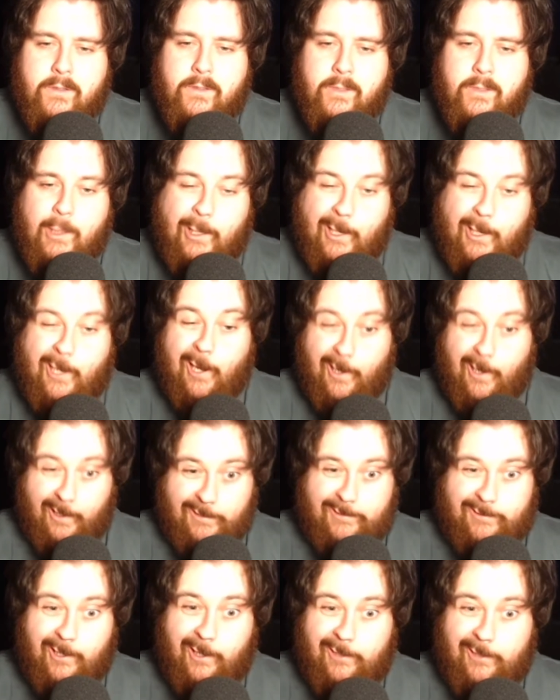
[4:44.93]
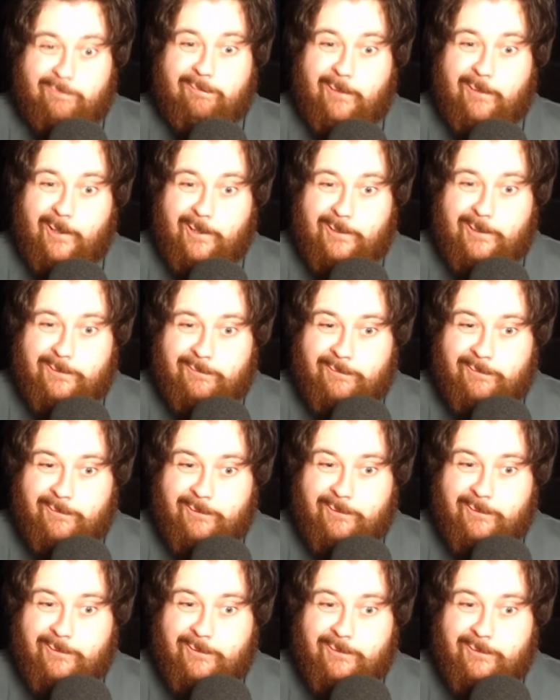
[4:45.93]
Yeah, Jamie.
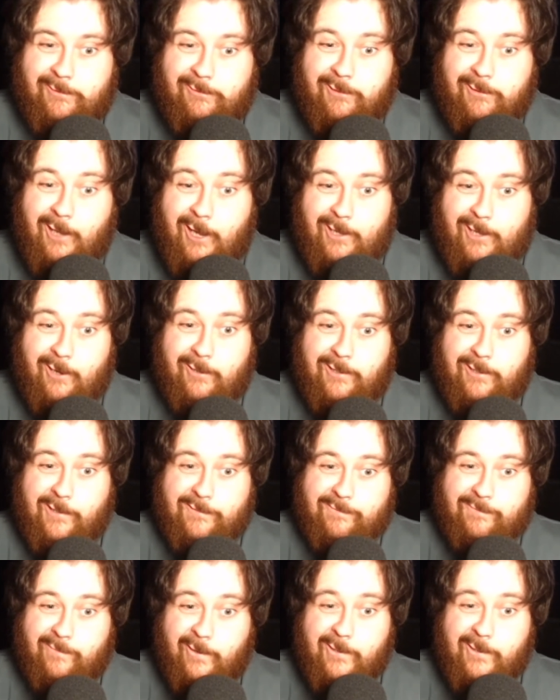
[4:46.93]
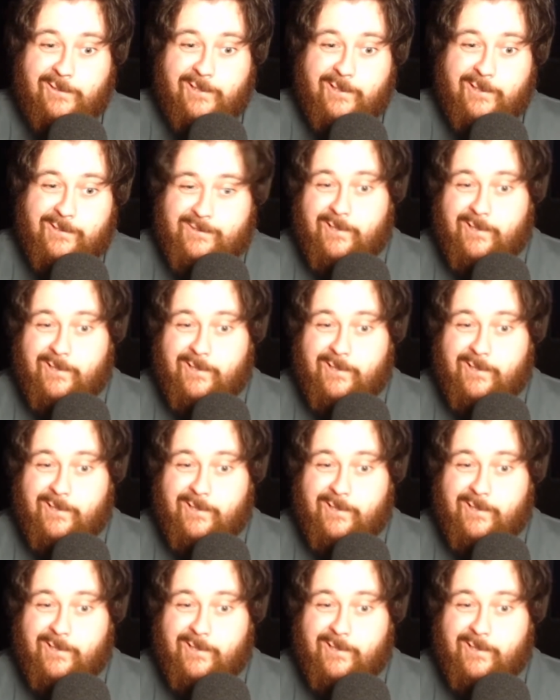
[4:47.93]
I heard there's virgins